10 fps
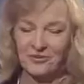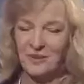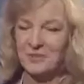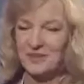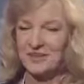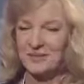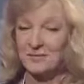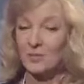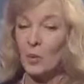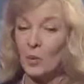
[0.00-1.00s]

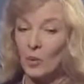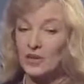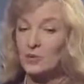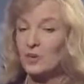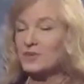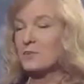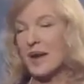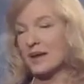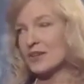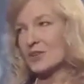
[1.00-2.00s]
feminism, which was
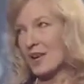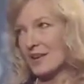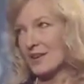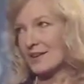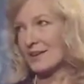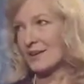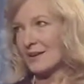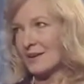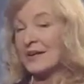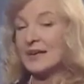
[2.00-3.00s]
packaged
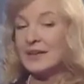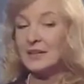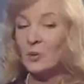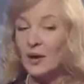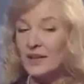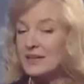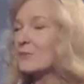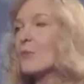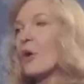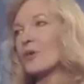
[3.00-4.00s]
in the way that
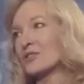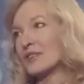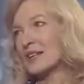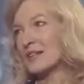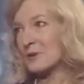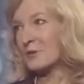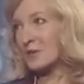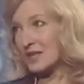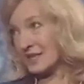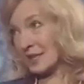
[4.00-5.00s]
democracy has been
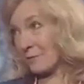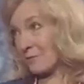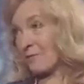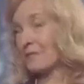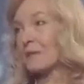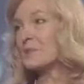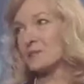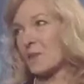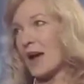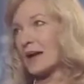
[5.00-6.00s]
recently
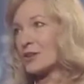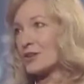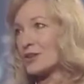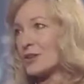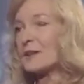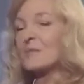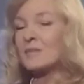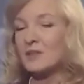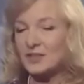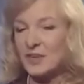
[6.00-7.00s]
mispackaged
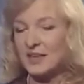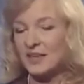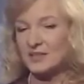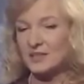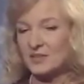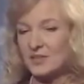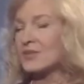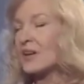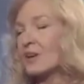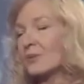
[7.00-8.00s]
to take us into this
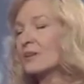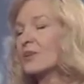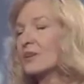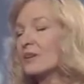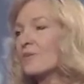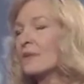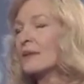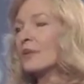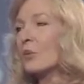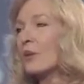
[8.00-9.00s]
terrible
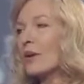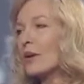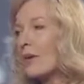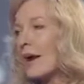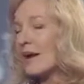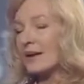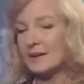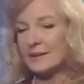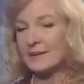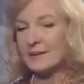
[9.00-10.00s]
war in Iraq.
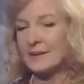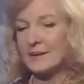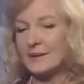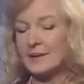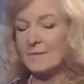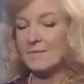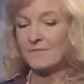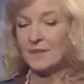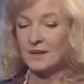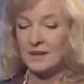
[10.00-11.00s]

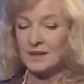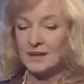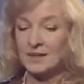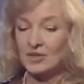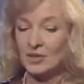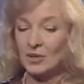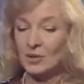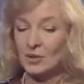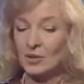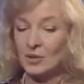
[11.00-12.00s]
And
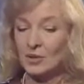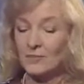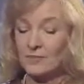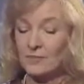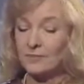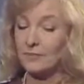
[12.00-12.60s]
so